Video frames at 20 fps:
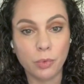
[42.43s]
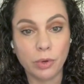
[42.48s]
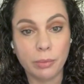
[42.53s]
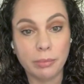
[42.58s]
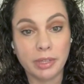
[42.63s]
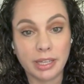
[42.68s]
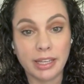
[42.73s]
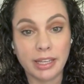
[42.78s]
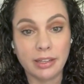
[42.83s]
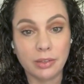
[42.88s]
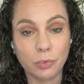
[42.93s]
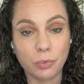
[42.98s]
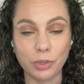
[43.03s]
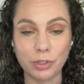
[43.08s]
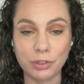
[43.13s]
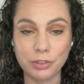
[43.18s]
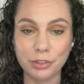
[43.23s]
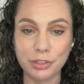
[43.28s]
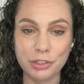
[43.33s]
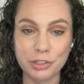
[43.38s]
a woman in
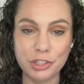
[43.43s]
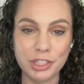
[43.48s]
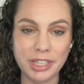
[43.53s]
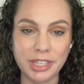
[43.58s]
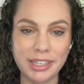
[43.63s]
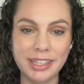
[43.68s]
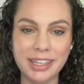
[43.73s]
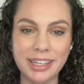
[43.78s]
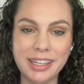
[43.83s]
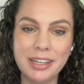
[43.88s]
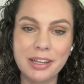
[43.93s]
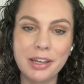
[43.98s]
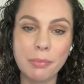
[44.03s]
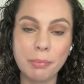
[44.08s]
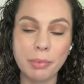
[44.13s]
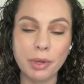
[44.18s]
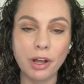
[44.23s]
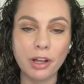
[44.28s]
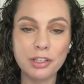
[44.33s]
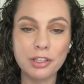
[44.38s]
world Christianity,
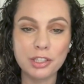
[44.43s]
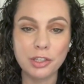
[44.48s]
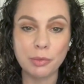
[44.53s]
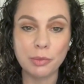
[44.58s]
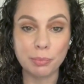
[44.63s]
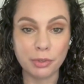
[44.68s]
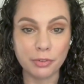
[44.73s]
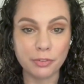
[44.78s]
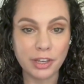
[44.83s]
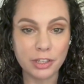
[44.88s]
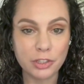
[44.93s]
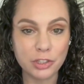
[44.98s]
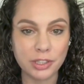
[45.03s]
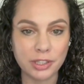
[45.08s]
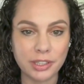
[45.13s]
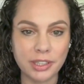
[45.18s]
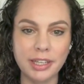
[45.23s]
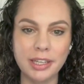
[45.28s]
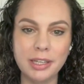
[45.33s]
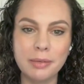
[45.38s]
but also
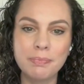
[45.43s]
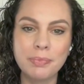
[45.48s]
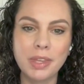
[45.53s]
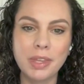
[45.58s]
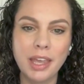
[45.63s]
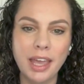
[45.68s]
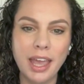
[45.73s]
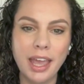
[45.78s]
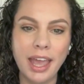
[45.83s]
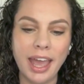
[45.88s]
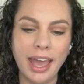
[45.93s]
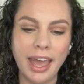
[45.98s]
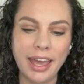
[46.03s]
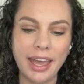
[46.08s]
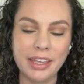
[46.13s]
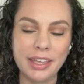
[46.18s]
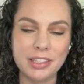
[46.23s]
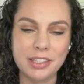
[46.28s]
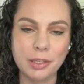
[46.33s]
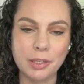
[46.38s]
professionally,
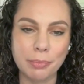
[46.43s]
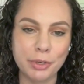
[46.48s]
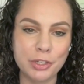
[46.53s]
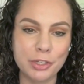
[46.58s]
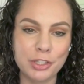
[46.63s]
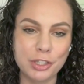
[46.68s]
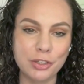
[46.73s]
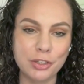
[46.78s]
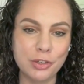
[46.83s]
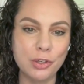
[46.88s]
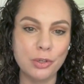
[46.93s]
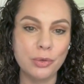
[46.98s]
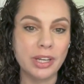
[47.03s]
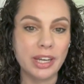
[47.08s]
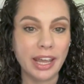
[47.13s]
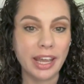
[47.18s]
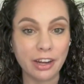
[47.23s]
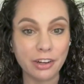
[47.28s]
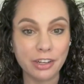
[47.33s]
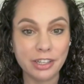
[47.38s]
as the person who
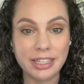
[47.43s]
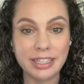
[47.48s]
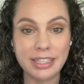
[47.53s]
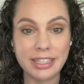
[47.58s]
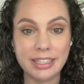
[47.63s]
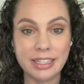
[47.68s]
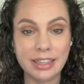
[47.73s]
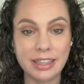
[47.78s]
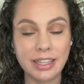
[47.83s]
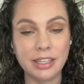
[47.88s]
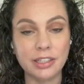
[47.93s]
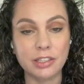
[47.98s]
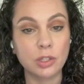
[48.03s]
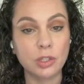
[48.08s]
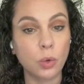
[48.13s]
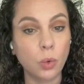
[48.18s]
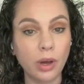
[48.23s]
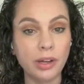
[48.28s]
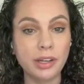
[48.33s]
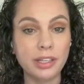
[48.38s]
inherited this
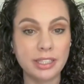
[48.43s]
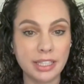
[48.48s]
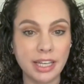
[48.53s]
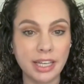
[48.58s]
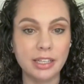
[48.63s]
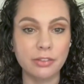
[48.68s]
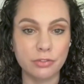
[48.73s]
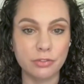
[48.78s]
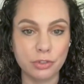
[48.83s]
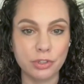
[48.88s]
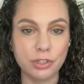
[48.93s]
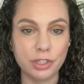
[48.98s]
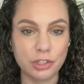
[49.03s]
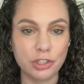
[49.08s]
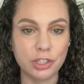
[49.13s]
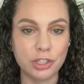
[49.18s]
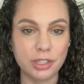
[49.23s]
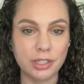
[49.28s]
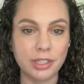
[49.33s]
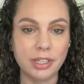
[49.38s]
quantitative
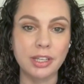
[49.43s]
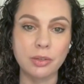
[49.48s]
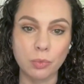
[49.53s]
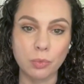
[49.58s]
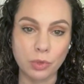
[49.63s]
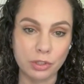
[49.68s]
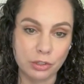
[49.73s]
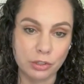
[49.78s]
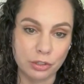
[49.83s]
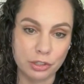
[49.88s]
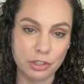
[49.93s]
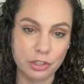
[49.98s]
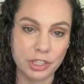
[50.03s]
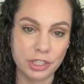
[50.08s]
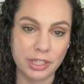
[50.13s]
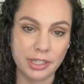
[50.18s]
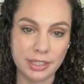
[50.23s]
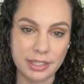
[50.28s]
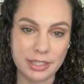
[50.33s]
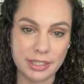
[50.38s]
tradition in world
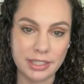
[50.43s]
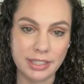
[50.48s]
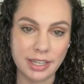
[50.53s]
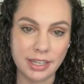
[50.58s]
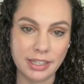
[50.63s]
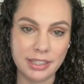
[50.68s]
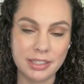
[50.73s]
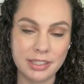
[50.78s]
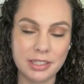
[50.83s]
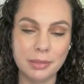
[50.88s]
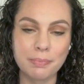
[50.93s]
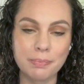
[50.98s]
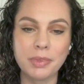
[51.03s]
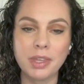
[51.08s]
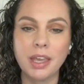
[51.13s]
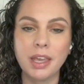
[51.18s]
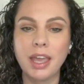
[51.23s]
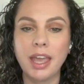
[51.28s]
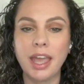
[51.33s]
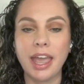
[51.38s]
Christianity studies.
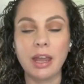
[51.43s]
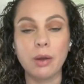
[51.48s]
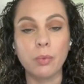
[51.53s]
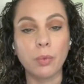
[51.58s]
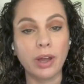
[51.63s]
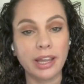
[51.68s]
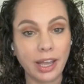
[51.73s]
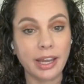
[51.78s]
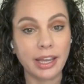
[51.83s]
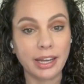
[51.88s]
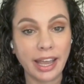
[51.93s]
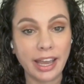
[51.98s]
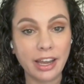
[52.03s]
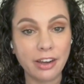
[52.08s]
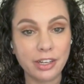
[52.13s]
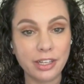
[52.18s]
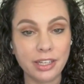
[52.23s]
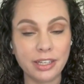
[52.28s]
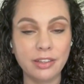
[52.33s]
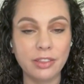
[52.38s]
And when I
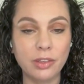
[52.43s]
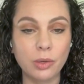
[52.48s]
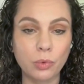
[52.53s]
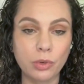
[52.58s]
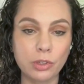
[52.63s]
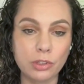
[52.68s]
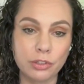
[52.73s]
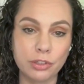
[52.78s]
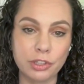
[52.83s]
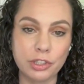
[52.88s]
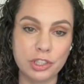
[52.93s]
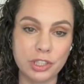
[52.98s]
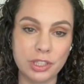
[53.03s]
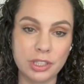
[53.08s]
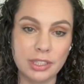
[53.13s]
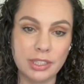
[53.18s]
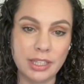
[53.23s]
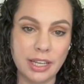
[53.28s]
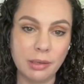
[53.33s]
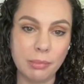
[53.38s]
inherited the World
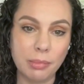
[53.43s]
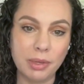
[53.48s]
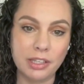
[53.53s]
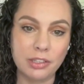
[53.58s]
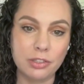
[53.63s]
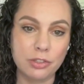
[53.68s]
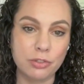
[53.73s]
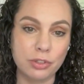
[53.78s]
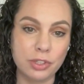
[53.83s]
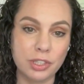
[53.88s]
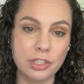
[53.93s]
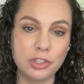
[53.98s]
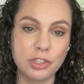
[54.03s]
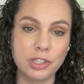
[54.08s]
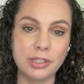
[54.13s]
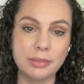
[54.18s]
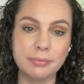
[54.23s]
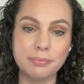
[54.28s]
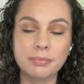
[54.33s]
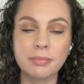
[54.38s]
Christian Database
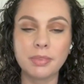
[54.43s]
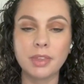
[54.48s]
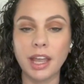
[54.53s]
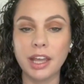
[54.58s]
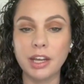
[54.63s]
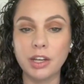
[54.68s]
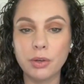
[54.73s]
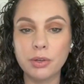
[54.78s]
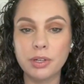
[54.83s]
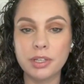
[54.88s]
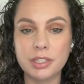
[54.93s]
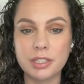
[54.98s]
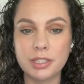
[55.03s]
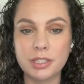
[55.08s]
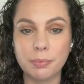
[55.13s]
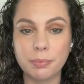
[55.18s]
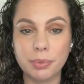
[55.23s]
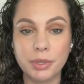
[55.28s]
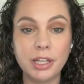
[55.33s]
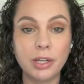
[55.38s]
tradition, I
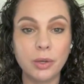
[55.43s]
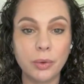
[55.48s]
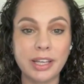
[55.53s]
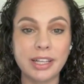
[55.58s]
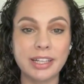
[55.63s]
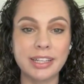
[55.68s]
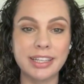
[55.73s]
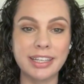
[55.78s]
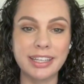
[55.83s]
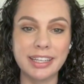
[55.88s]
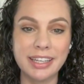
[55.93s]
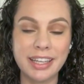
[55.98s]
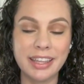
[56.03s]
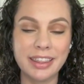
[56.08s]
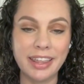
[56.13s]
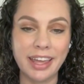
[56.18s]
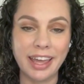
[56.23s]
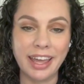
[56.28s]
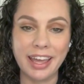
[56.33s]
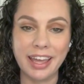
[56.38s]
noticed pretty quickly
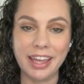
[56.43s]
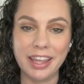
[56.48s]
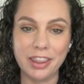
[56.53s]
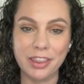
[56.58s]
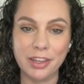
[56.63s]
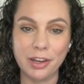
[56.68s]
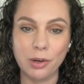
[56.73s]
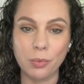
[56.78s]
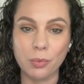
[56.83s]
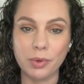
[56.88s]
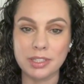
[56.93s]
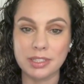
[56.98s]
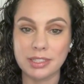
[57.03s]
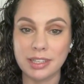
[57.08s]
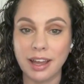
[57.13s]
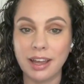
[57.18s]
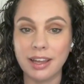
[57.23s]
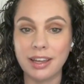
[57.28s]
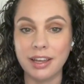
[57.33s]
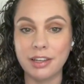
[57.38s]
that there was
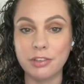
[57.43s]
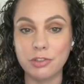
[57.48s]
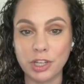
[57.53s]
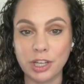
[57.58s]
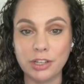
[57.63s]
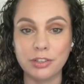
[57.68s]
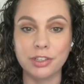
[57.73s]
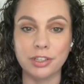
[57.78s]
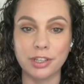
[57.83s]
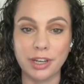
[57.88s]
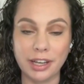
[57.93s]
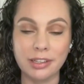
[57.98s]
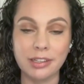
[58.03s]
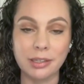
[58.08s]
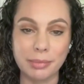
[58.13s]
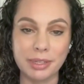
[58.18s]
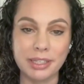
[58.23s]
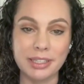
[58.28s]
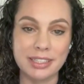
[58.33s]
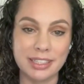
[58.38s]
not a gender
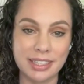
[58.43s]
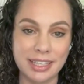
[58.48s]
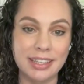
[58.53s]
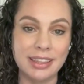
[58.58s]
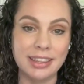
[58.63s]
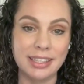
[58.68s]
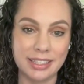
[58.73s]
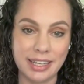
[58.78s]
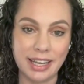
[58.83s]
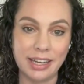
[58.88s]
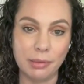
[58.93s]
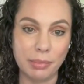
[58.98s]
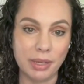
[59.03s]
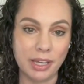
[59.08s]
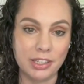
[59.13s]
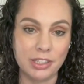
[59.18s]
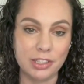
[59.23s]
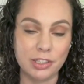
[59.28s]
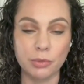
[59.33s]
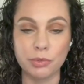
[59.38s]
element in the
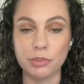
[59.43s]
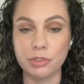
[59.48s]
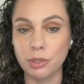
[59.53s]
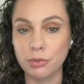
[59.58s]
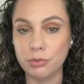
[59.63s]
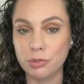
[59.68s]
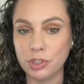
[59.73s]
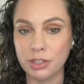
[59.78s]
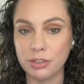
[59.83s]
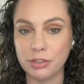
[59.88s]
database. There was no